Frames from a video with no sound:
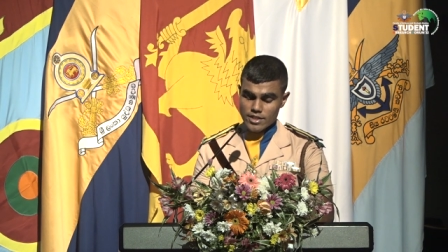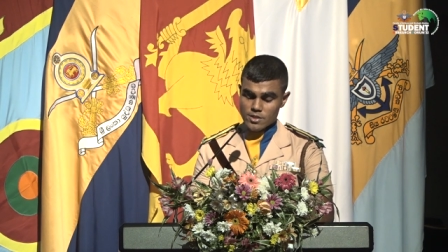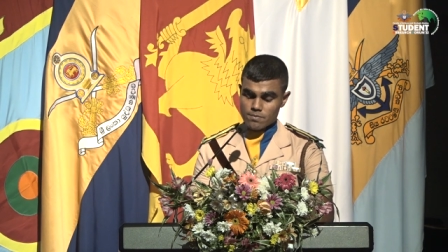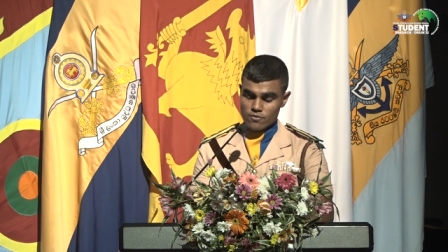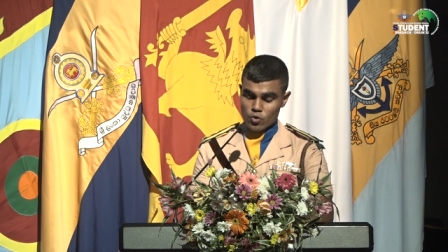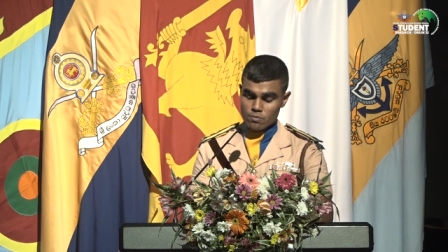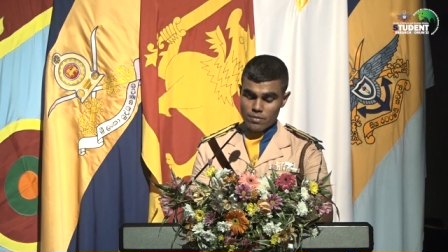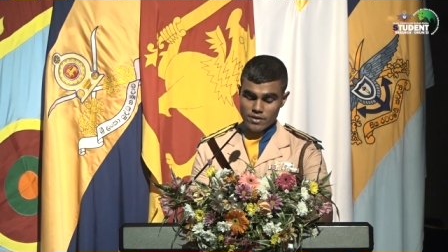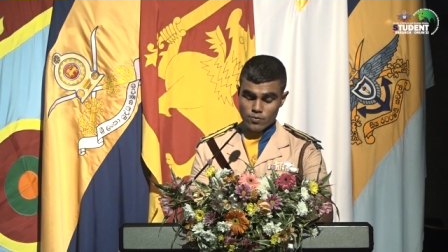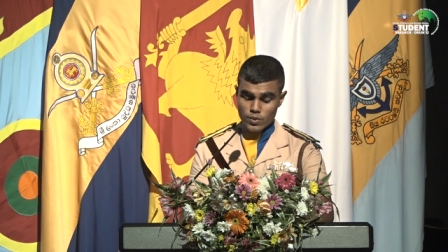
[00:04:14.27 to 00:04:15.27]
Leadership Award
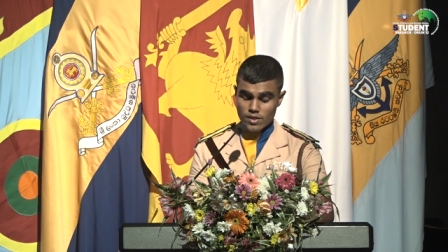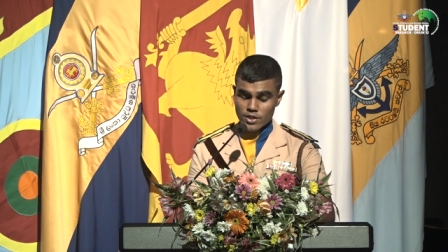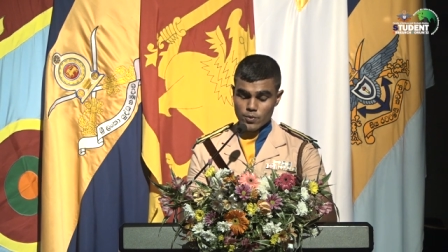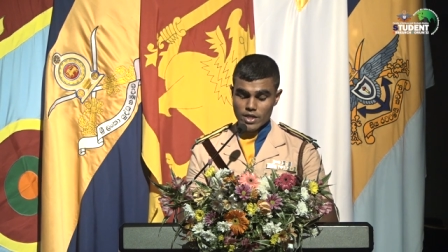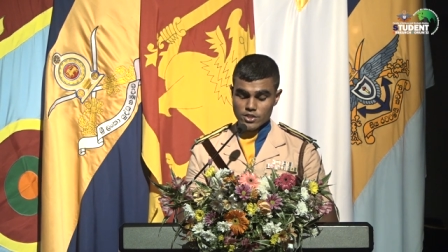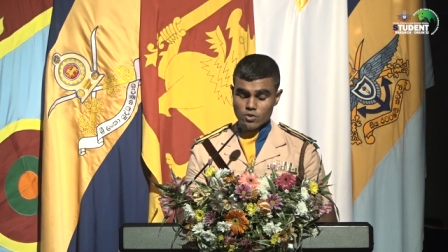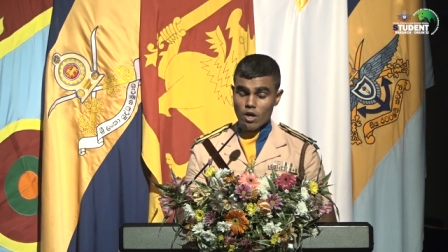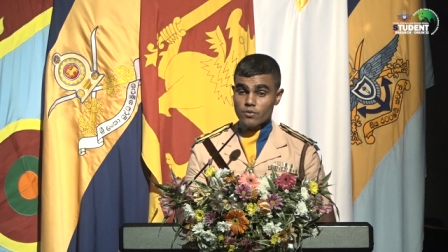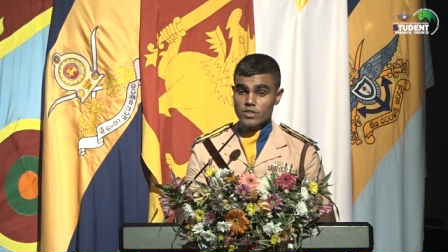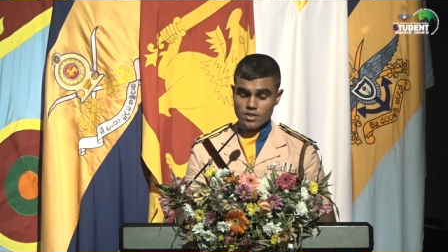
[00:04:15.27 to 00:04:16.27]
by the World Education
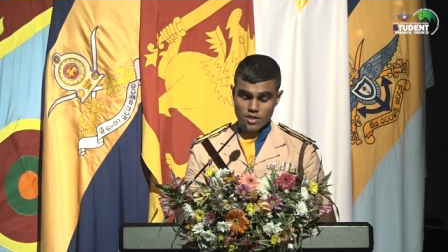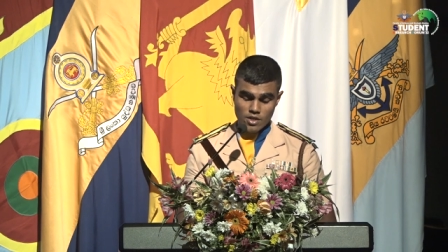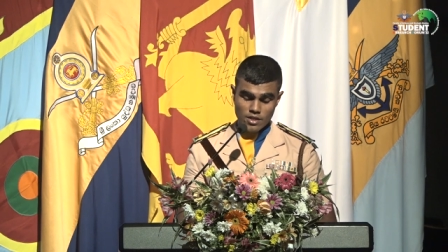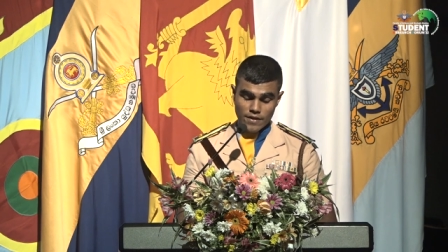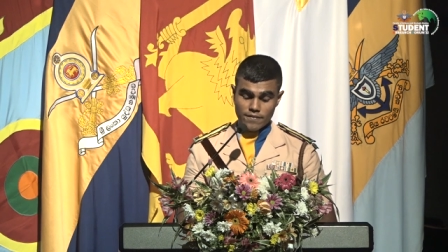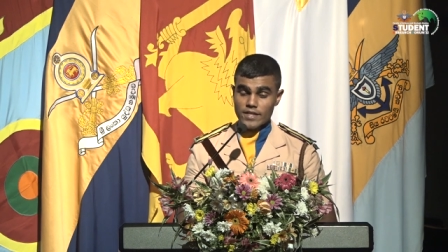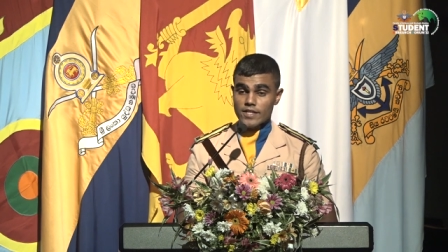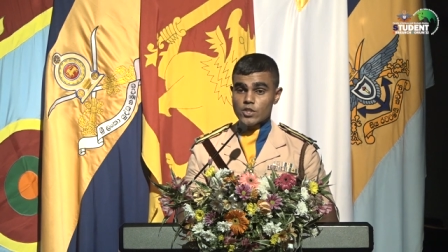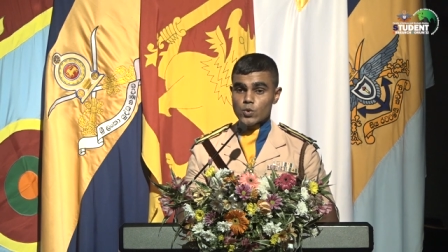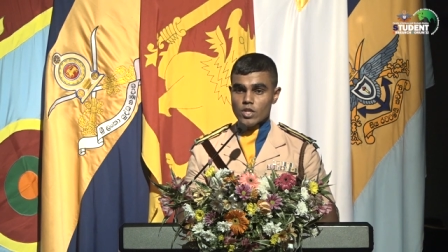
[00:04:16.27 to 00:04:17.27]
Congress in the
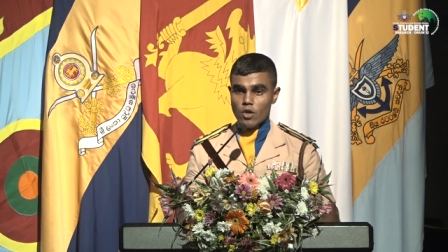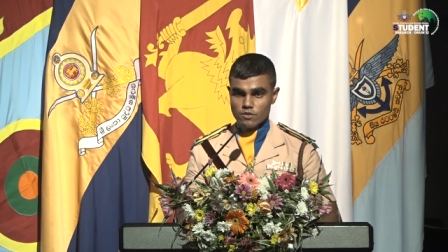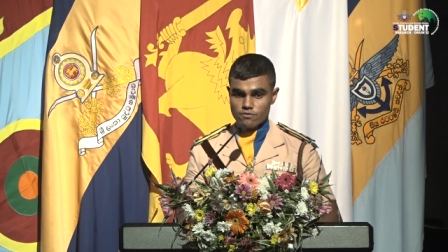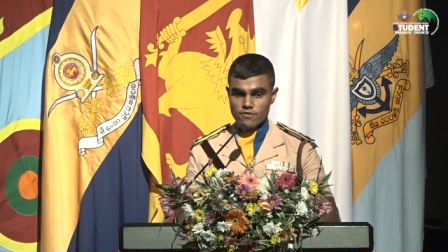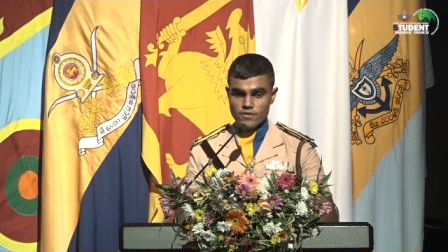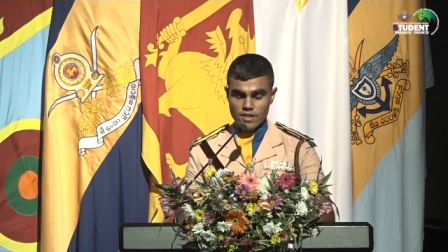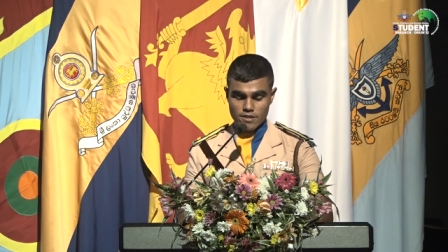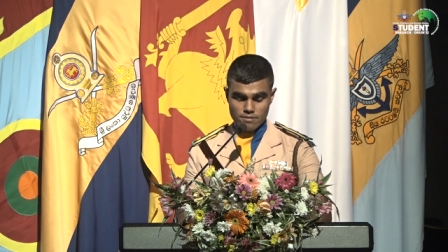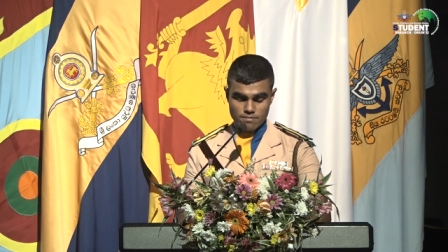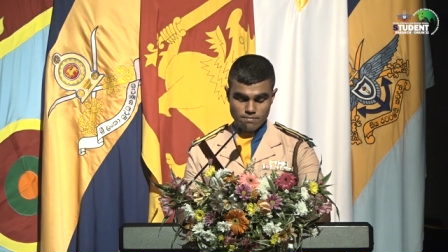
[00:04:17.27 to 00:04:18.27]
year
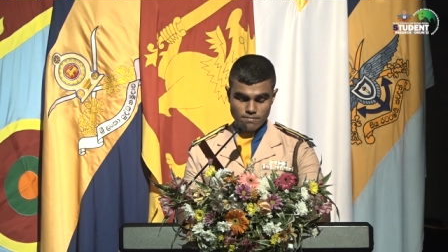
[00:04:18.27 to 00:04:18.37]
2015.